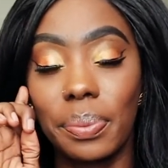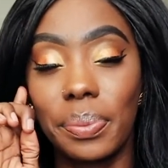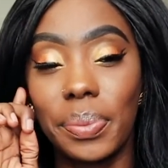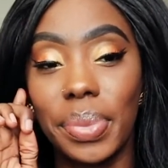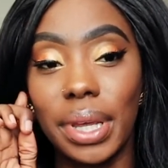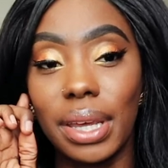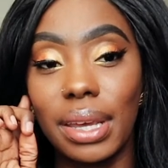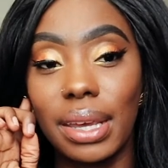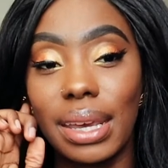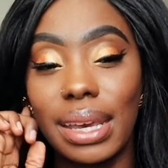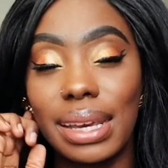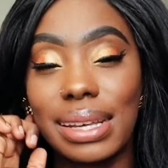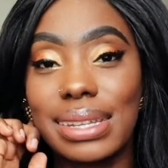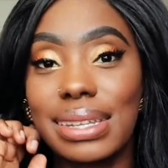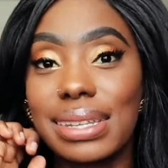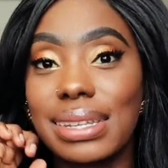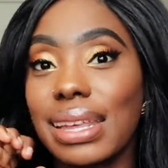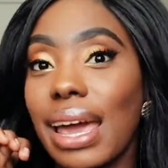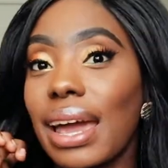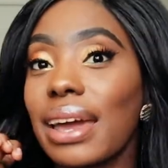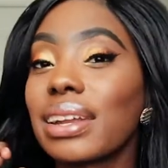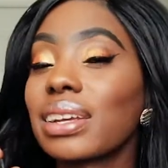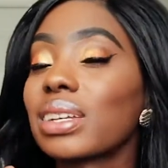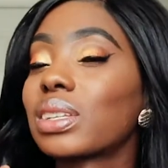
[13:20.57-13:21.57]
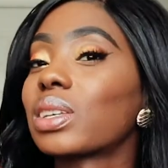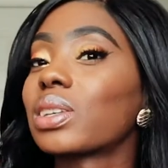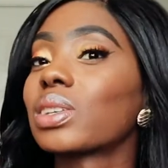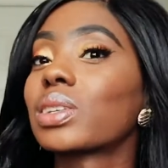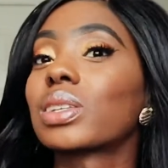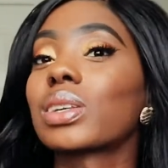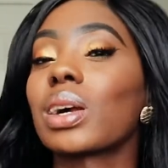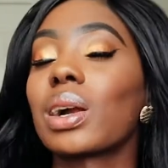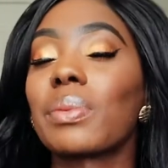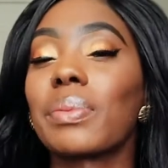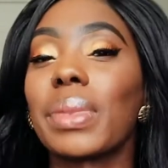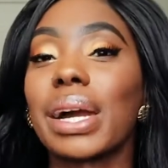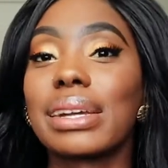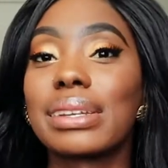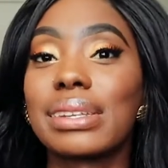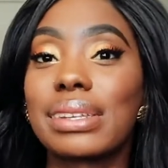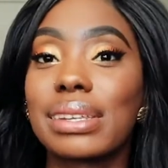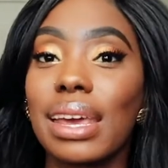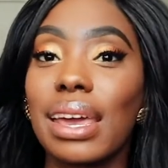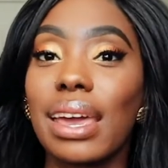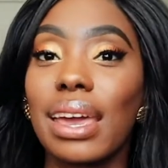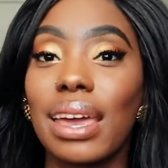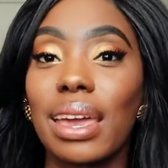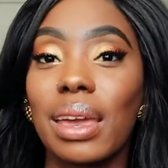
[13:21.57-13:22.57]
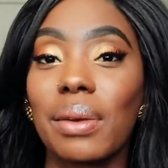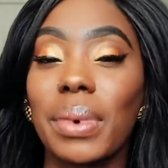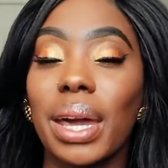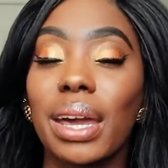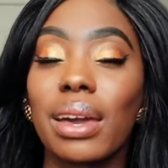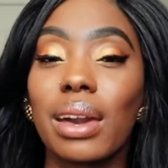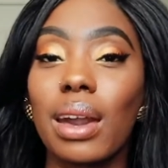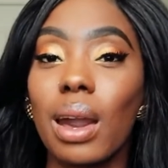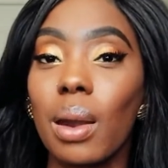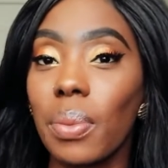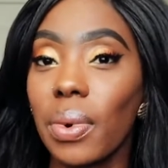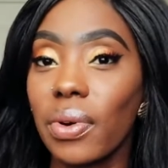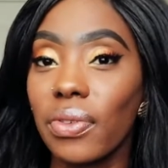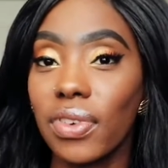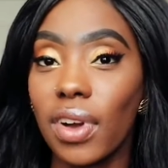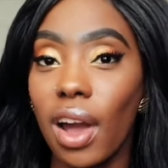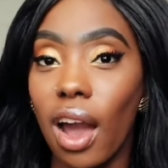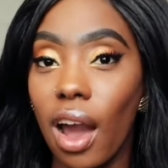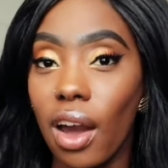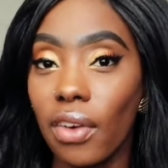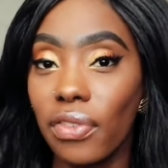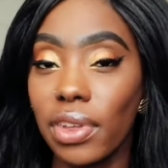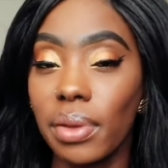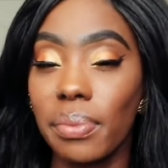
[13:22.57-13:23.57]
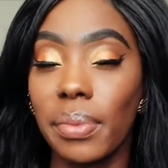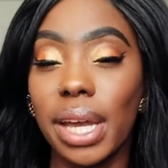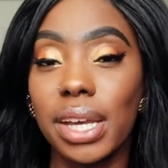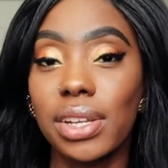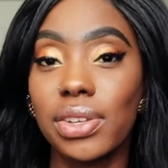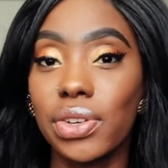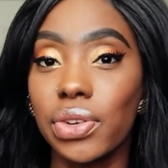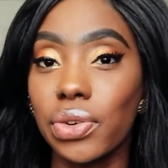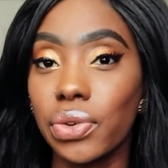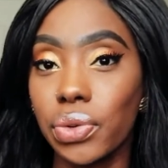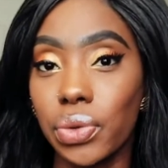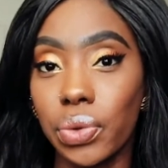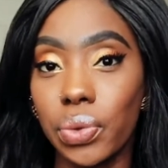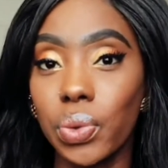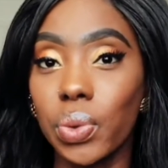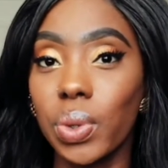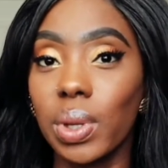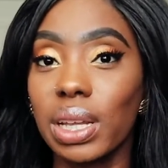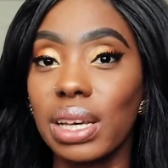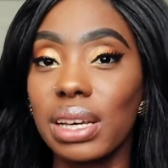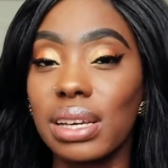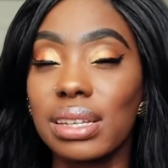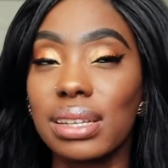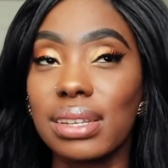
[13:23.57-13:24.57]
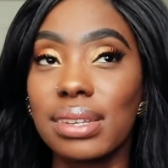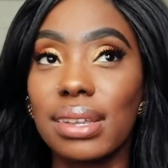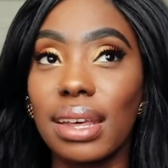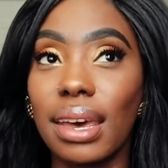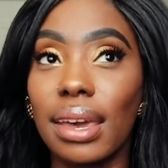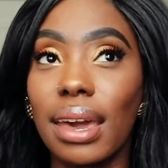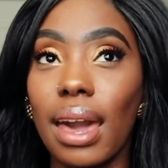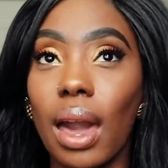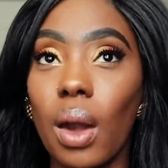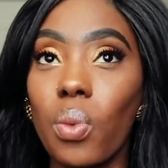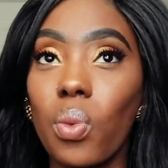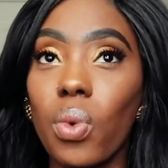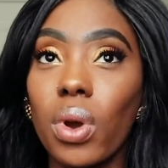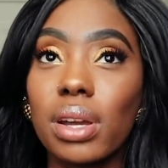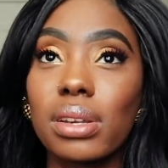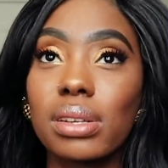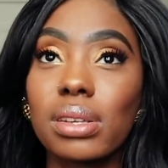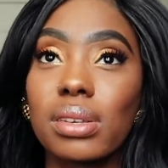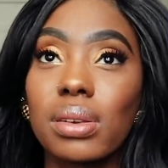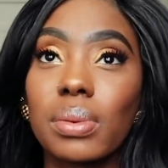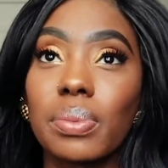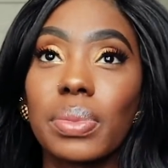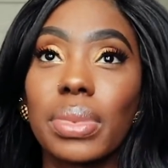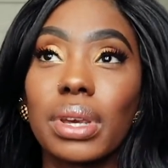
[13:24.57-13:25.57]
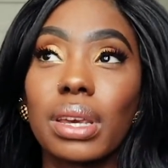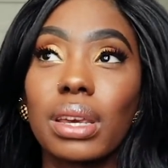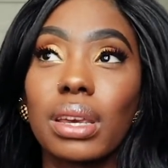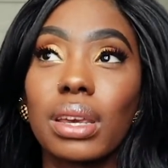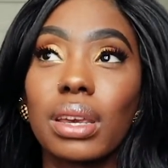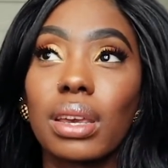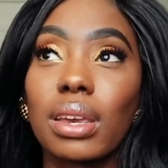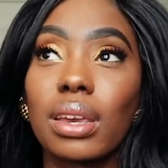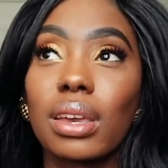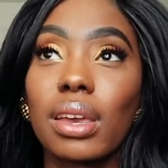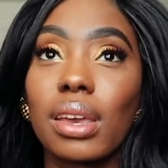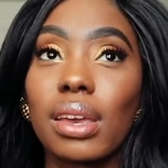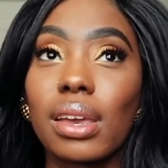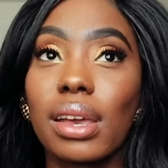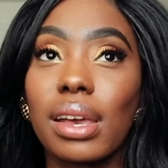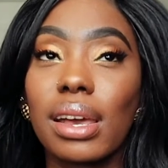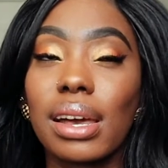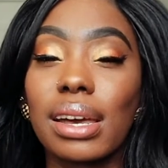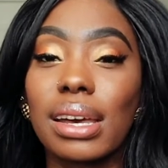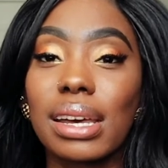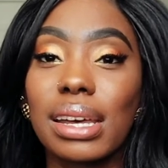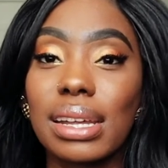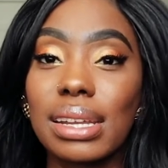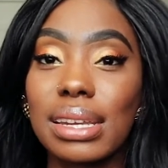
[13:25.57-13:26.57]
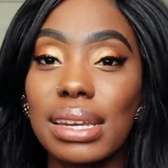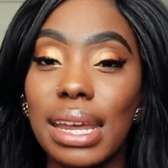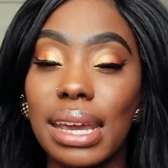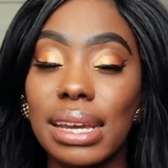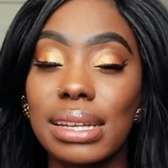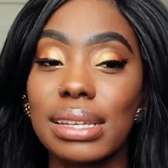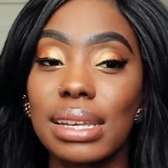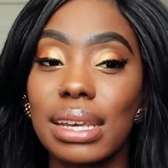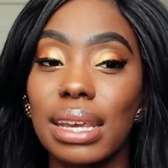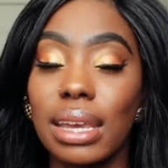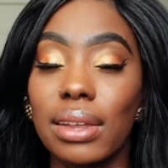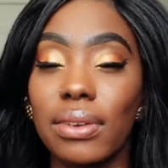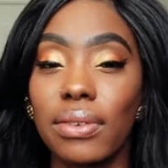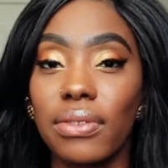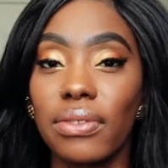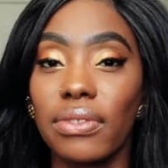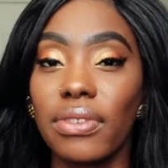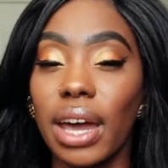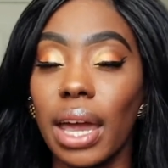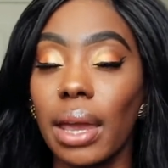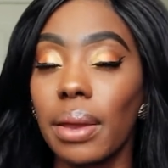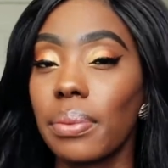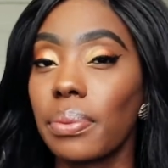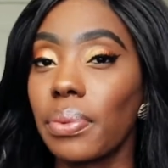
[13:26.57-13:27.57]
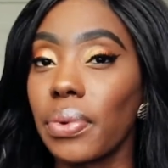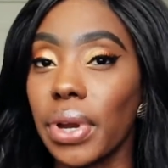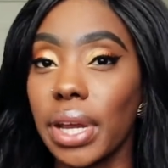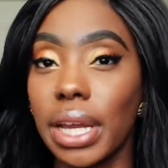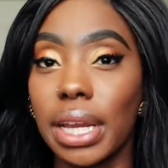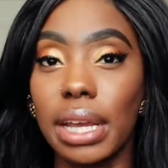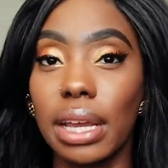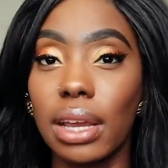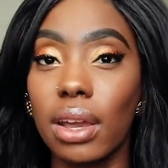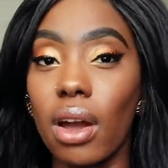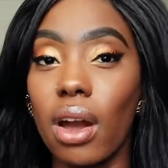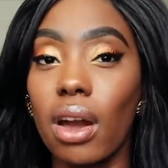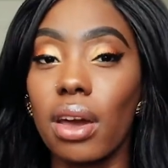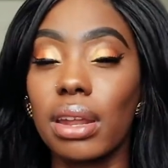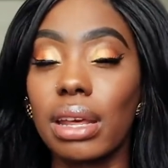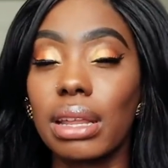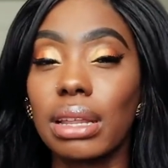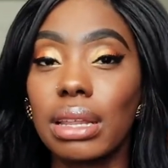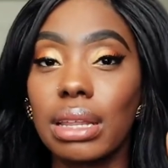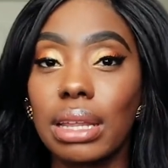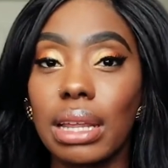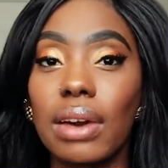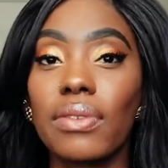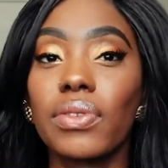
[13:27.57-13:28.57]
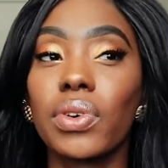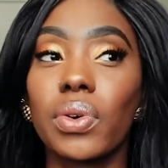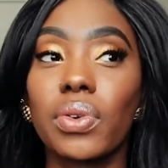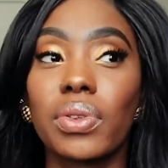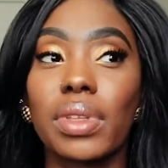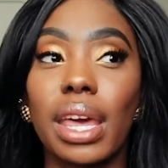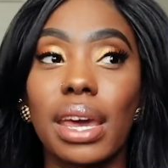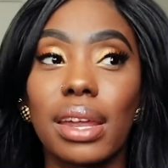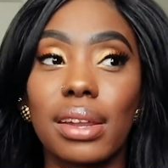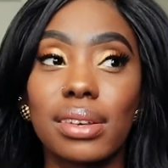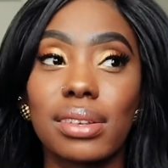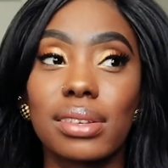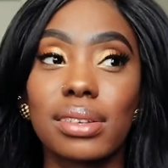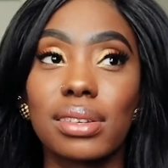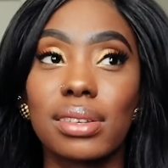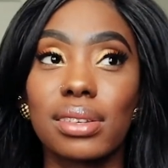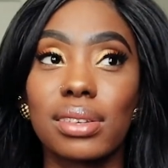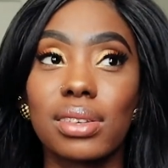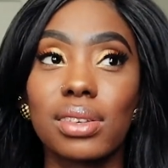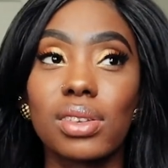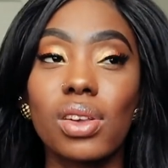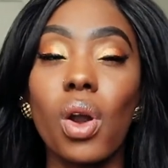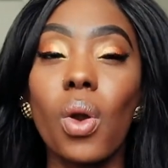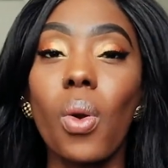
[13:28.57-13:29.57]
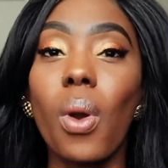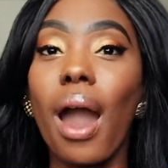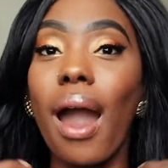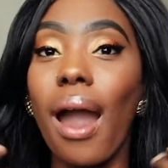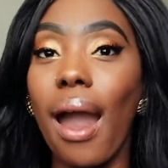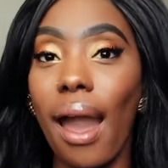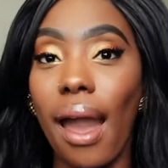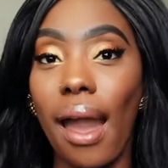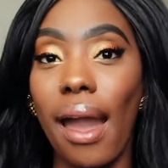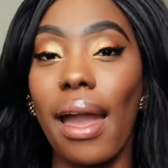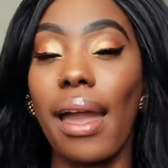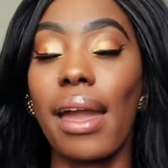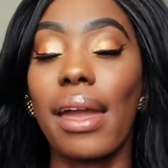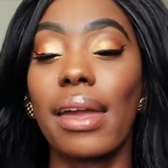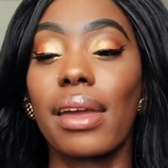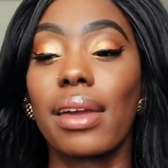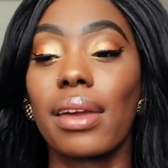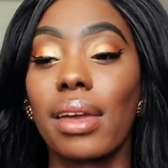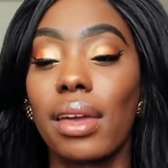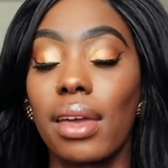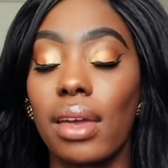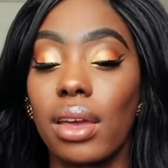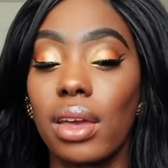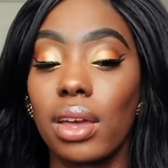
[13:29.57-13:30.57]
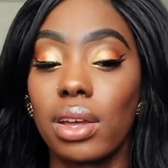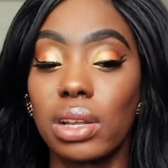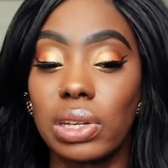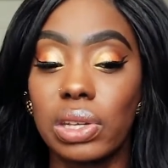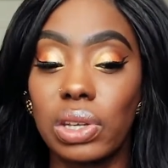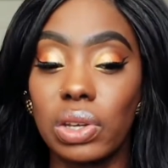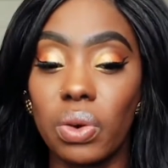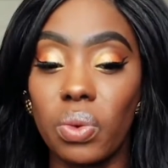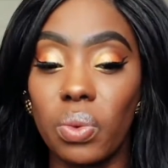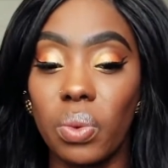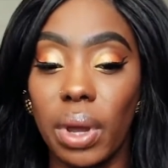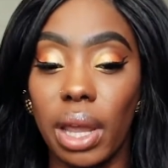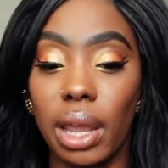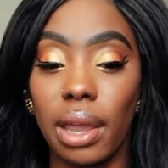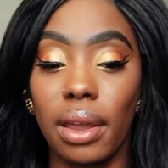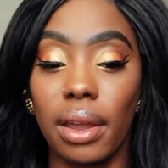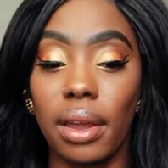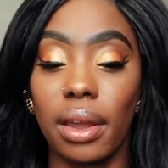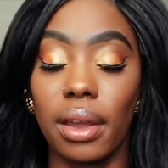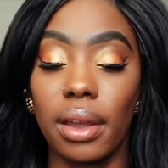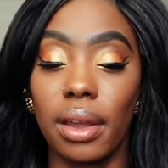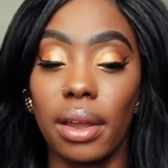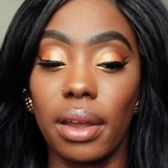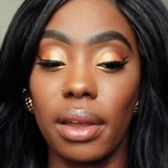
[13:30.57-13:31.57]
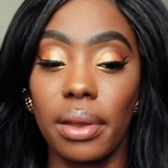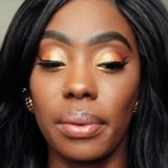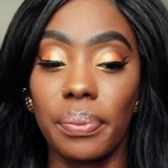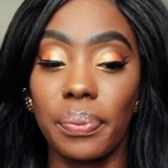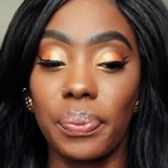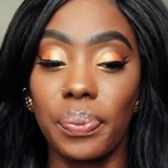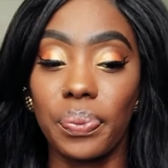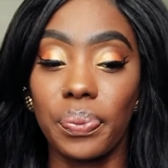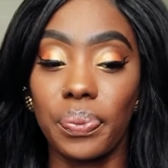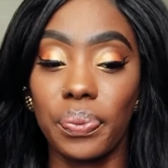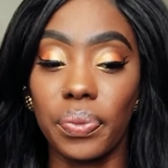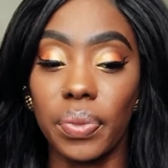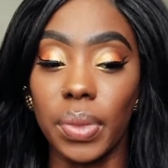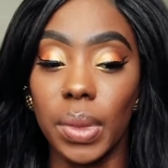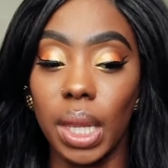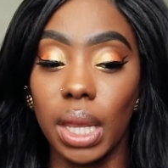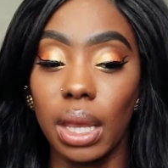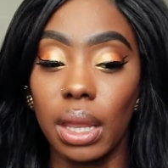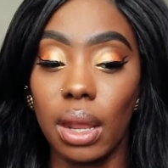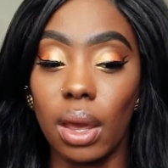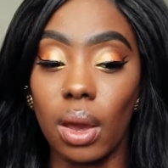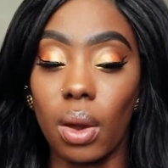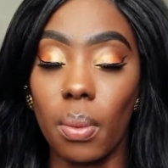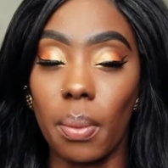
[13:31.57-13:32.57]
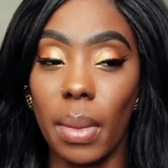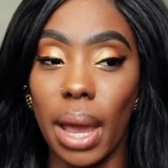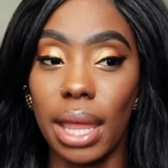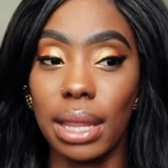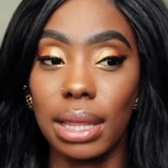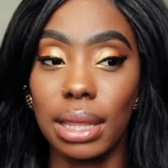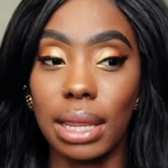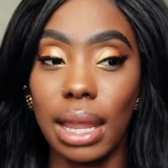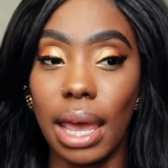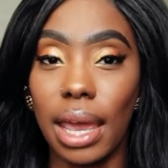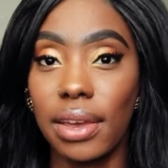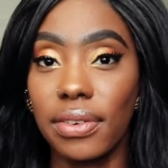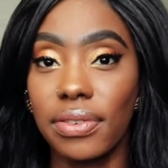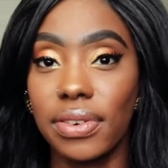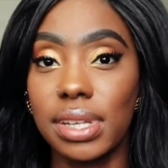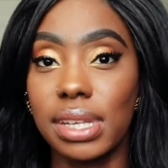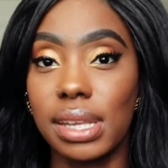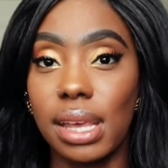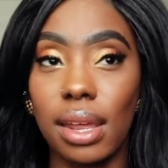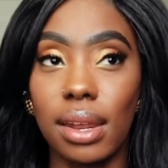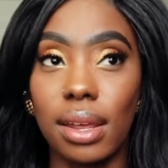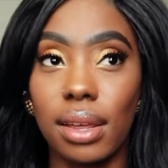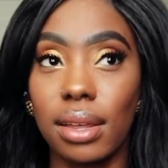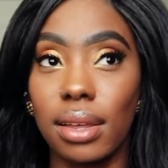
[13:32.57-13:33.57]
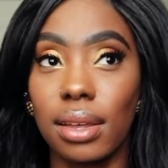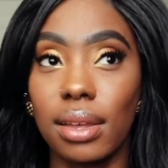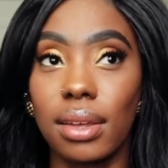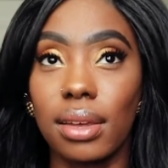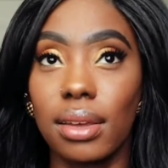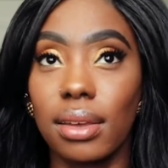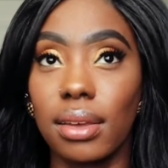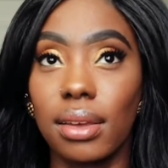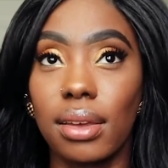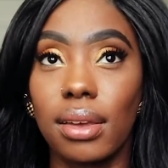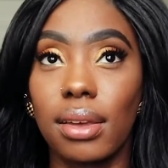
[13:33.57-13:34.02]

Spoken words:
excited to start my day, my cup of coffee, my to-do list. Like, I want to be connecting and vibrating on a level that is so high to where, you know, my life is at a